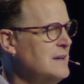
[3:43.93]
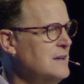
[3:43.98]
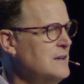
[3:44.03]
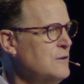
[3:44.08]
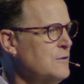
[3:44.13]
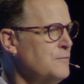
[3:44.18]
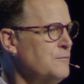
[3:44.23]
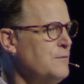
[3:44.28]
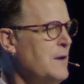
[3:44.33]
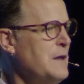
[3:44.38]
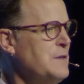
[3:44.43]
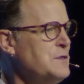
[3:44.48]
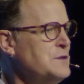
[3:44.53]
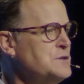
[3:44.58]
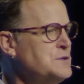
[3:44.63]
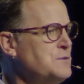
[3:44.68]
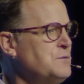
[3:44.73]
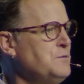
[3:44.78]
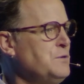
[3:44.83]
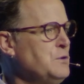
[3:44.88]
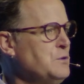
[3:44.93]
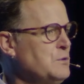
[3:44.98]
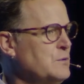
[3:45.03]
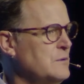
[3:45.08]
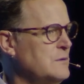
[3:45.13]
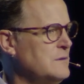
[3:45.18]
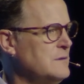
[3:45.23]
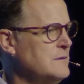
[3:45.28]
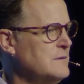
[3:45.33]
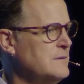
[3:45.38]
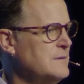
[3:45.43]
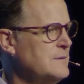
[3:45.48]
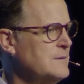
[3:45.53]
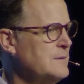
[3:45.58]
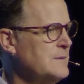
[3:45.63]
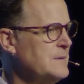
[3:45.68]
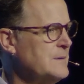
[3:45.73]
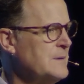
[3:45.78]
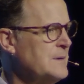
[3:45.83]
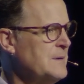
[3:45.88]
your faith is futile.
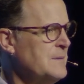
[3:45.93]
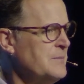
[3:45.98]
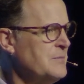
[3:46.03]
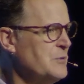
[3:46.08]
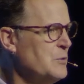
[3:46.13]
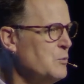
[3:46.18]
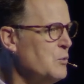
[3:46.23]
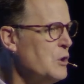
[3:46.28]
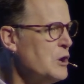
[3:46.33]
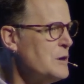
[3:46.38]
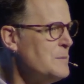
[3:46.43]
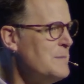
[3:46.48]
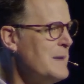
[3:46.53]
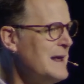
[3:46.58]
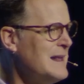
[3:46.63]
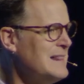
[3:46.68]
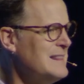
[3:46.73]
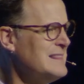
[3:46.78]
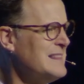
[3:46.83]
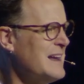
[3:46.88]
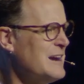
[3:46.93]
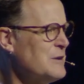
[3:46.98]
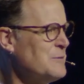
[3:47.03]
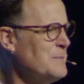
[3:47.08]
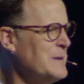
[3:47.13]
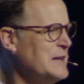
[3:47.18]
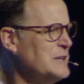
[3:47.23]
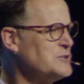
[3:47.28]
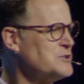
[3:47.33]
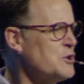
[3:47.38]
The word there means